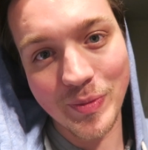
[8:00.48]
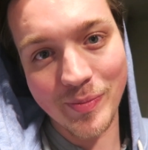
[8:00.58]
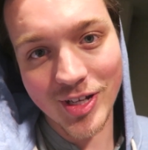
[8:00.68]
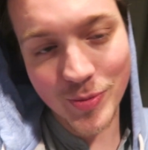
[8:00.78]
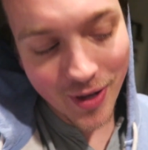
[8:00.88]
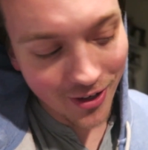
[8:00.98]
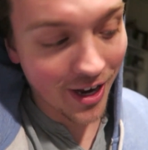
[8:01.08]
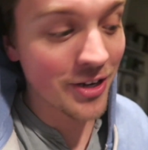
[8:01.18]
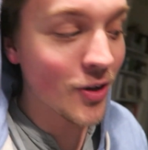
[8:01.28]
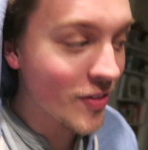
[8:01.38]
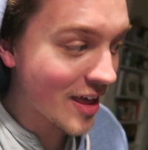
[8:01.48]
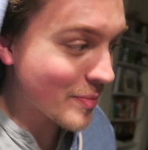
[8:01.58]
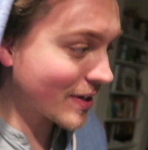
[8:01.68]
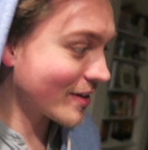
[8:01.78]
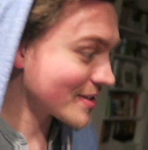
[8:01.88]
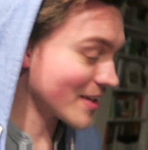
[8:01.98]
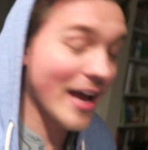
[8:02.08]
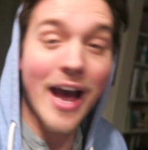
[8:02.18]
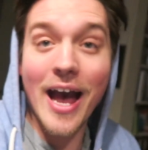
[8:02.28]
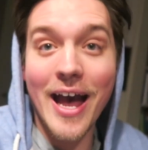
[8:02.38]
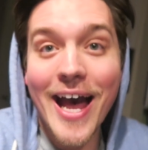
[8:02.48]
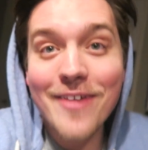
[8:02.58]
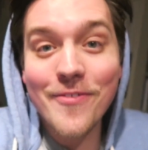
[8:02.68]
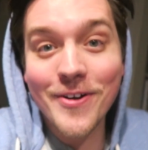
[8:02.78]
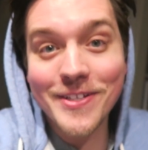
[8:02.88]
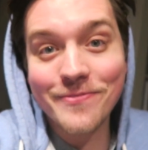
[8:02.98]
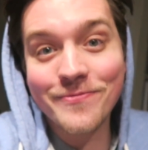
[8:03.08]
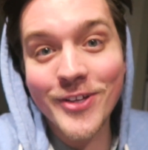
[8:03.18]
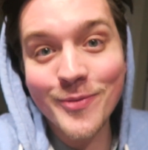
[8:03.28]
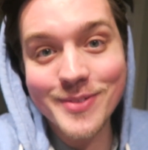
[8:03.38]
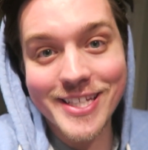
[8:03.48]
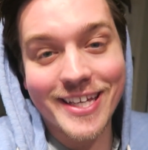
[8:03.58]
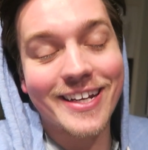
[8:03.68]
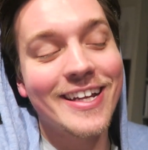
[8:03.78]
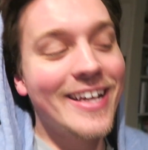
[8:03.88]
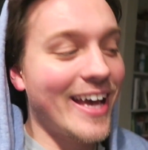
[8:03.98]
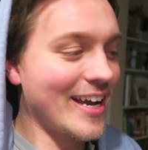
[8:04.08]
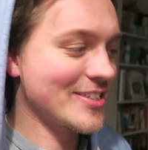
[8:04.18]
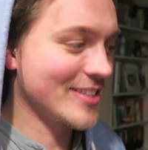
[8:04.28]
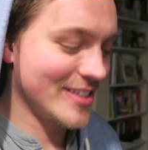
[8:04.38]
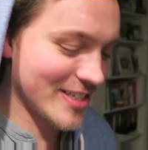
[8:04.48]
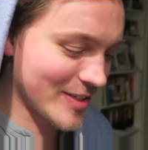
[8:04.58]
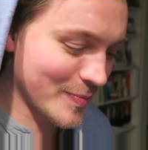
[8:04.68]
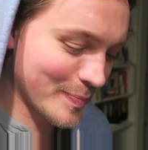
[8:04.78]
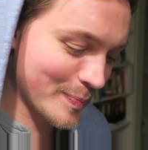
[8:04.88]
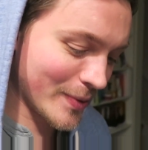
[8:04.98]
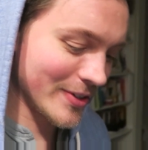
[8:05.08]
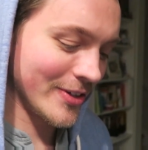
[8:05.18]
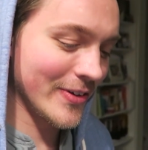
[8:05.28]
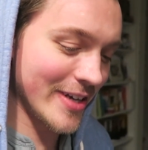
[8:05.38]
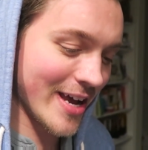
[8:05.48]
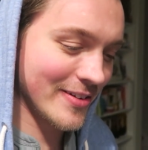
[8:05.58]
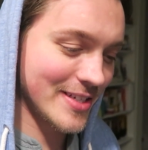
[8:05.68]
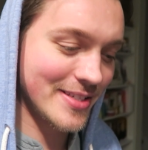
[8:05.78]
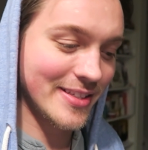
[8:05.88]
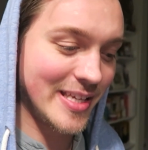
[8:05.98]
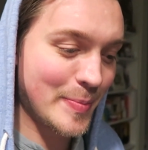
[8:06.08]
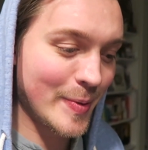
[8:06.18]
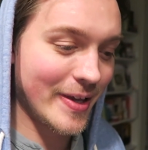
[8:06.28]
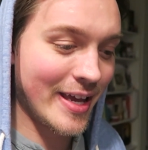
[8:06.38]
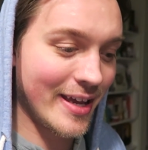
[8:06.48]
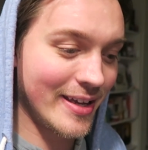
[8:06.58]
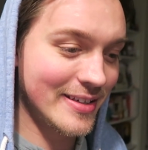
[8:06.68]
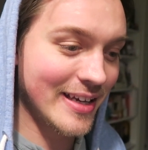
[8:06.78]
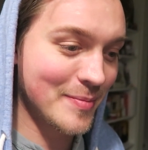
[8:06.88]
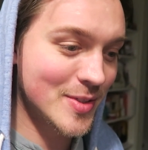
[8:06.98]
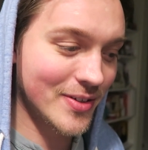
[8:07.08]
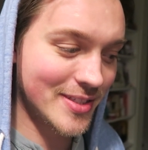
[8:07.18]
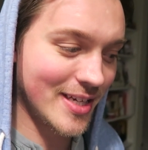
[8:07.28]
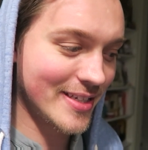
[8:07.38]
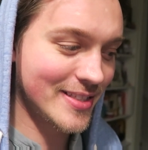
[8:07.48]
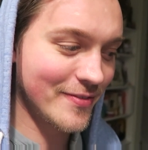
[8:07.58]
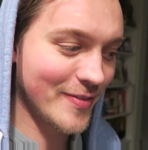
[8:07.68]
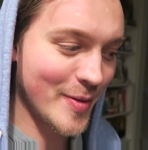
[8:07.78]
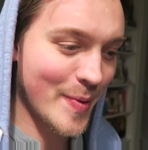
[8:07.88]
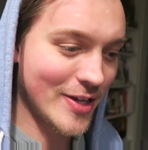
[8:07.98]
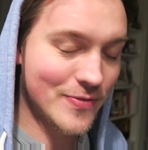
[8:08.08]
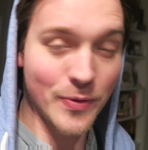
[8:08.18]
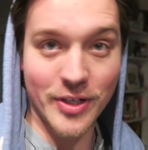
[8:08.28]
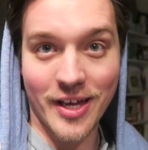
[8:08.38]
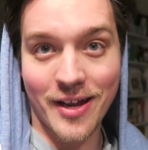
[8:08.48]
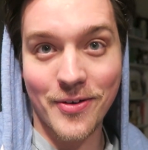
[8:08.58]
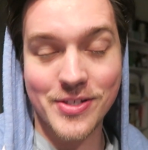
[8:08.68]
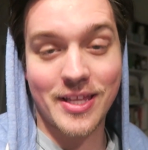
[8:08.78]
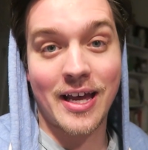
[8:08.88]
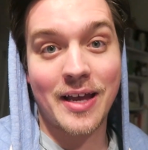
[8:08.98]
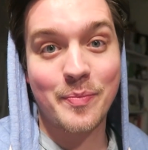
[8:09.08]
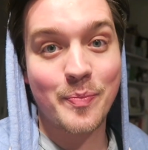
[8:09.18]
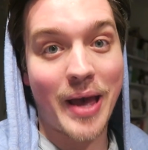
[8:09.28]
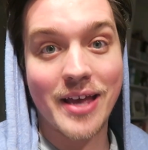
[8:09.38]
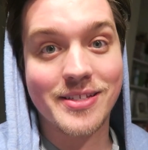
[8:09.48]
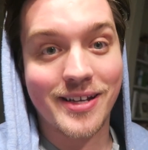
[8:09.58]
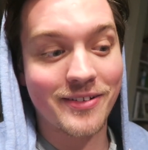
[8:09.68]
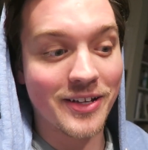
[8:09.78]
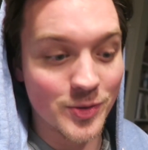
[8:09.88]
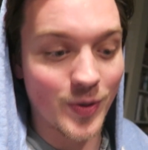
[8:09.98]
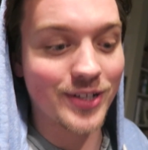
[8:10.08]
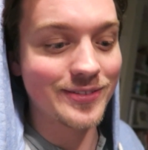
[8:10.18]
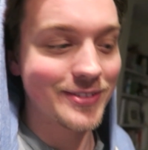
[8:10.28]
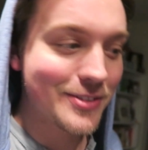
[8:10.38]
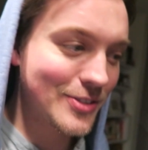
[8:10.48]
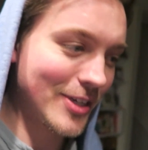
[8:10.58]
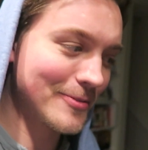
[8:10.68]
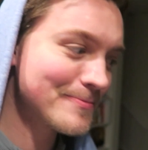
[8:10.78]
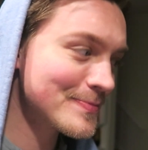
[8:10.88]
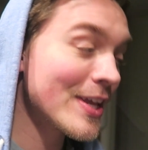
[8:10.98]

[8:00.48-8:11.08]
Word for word: will be much better. I know that because I've already filmed it. Actually, just put Noah down to sleep, and I'm so exhausted from the past 48 hours that I passed out as well. So